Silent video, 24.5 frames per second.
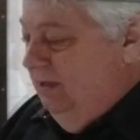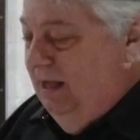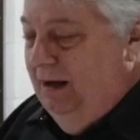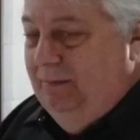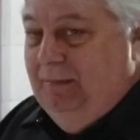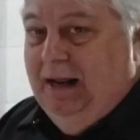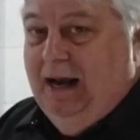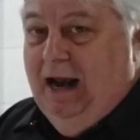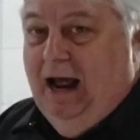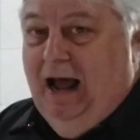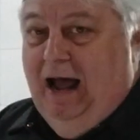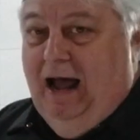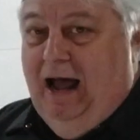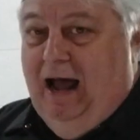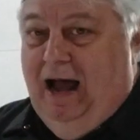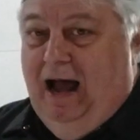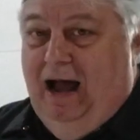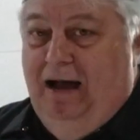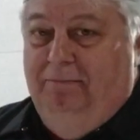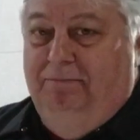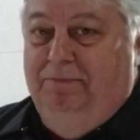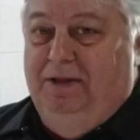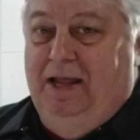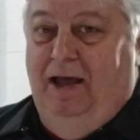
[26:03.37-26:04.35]
I mean, I,
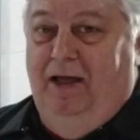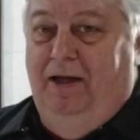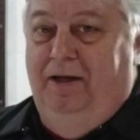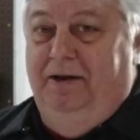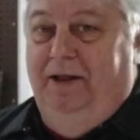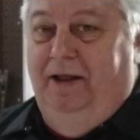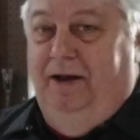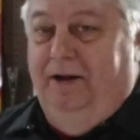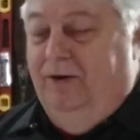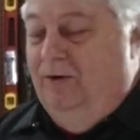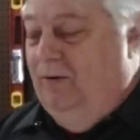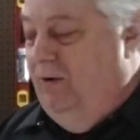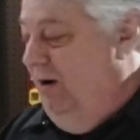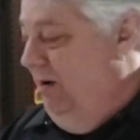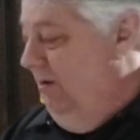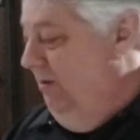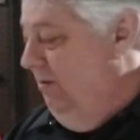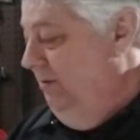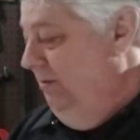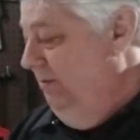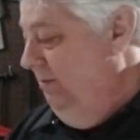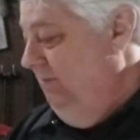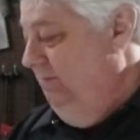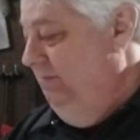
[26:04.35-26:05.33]
I'm telling you to go
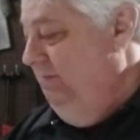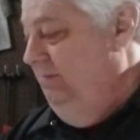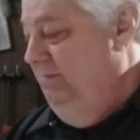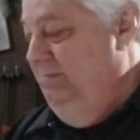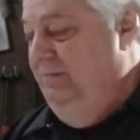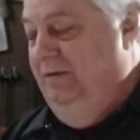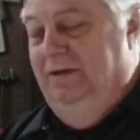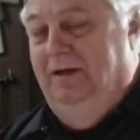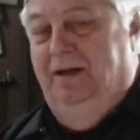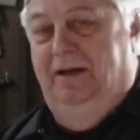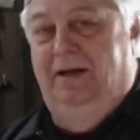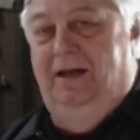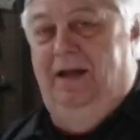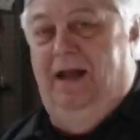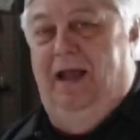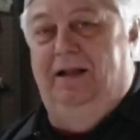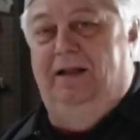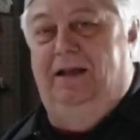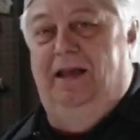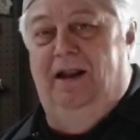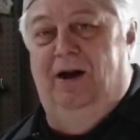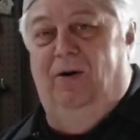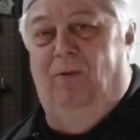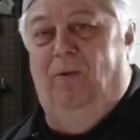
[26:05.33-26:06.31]
out
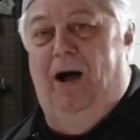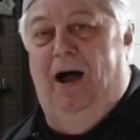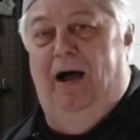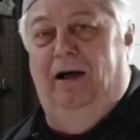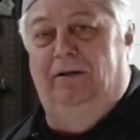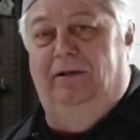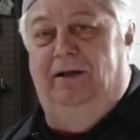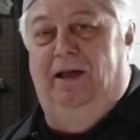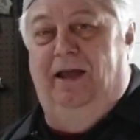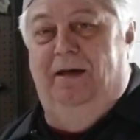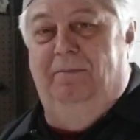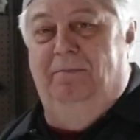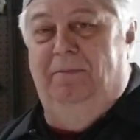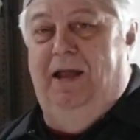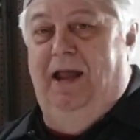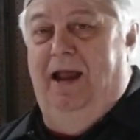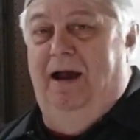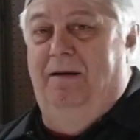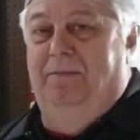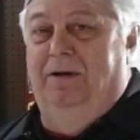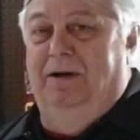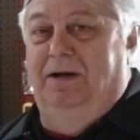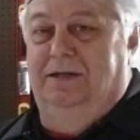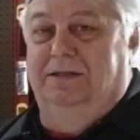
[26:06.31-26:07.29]
and get a wild game
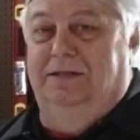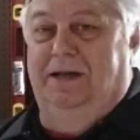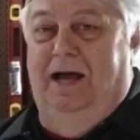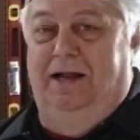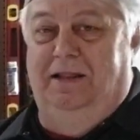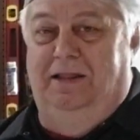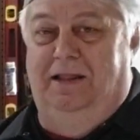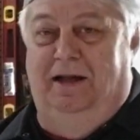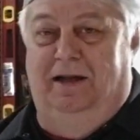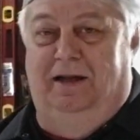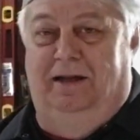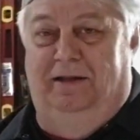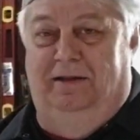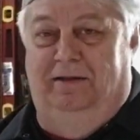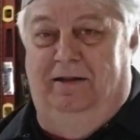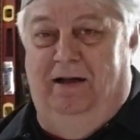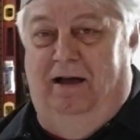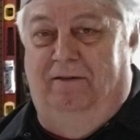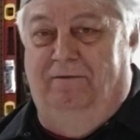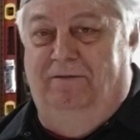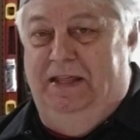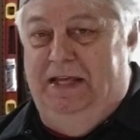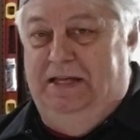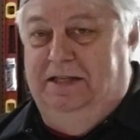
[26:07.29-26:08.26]
camera because I think
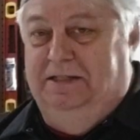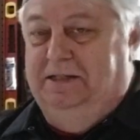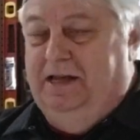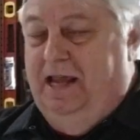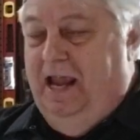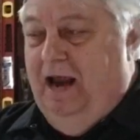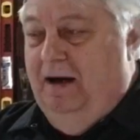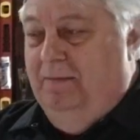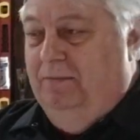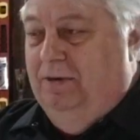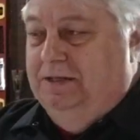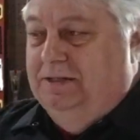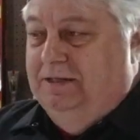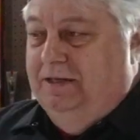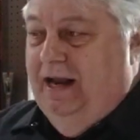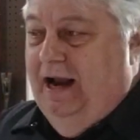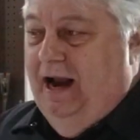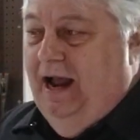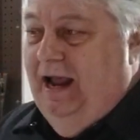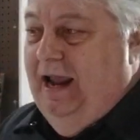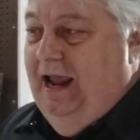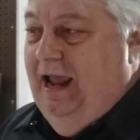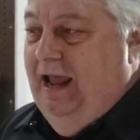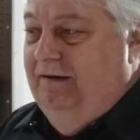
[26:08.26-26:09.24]
of these cameras that
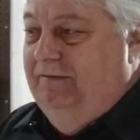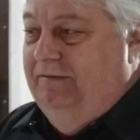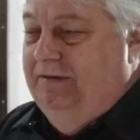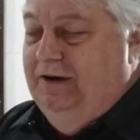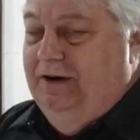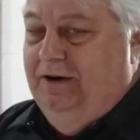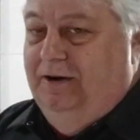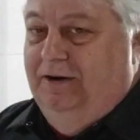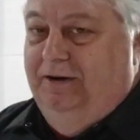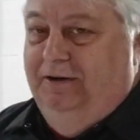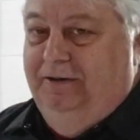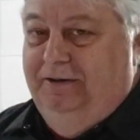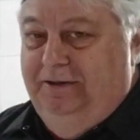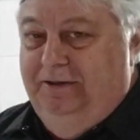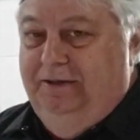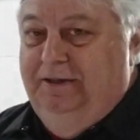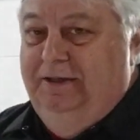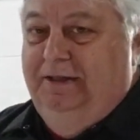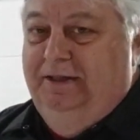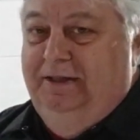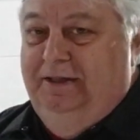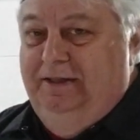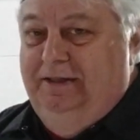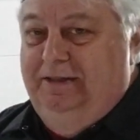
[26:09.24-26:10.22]
I have here,
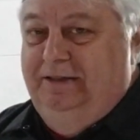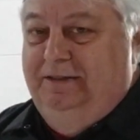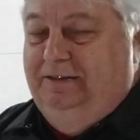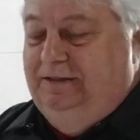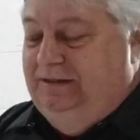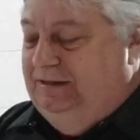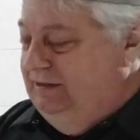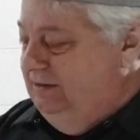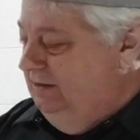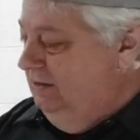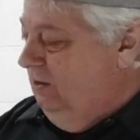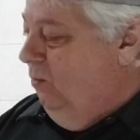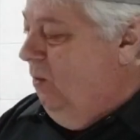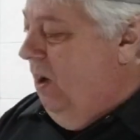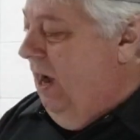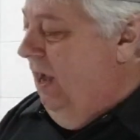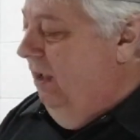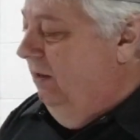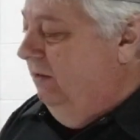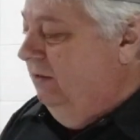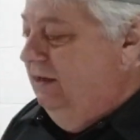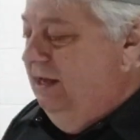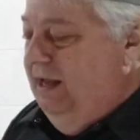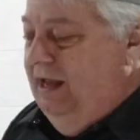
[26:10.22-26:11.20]
the
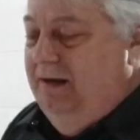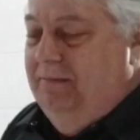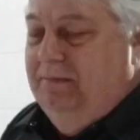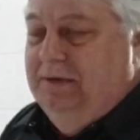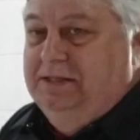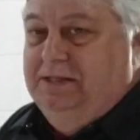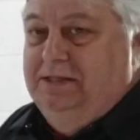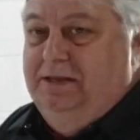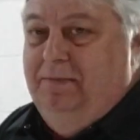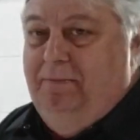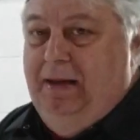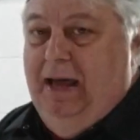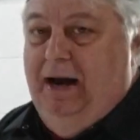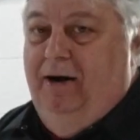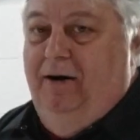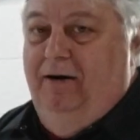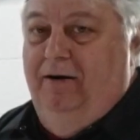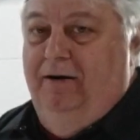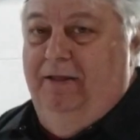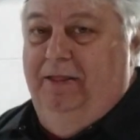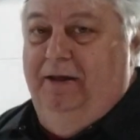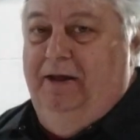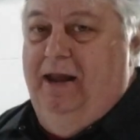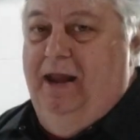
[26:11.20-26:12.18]
wild game is the
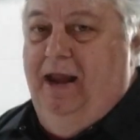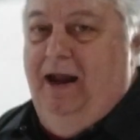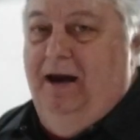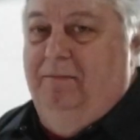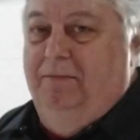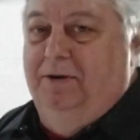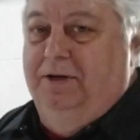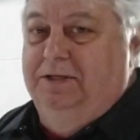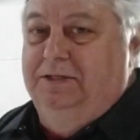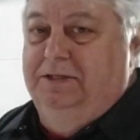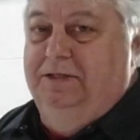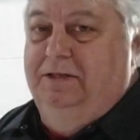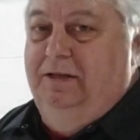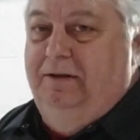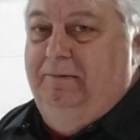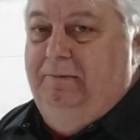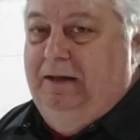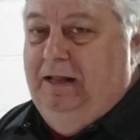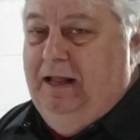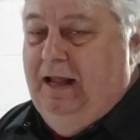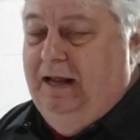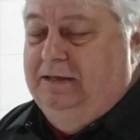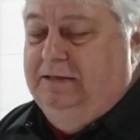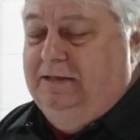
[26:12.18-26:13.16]
better of the cameras.
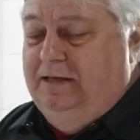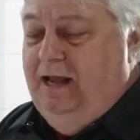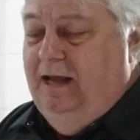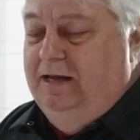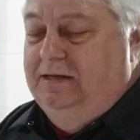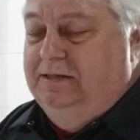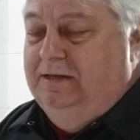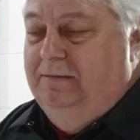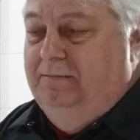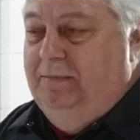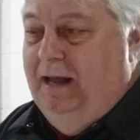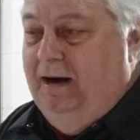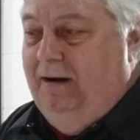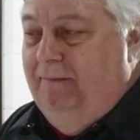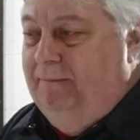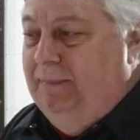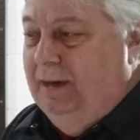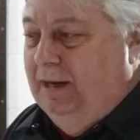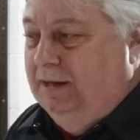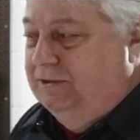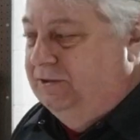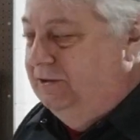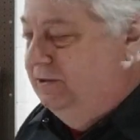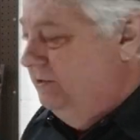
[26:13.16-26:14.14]
It takes the better
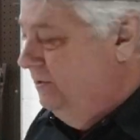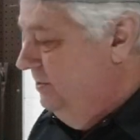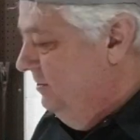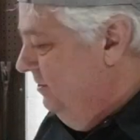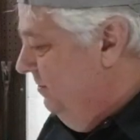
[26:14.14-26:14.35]
pictures.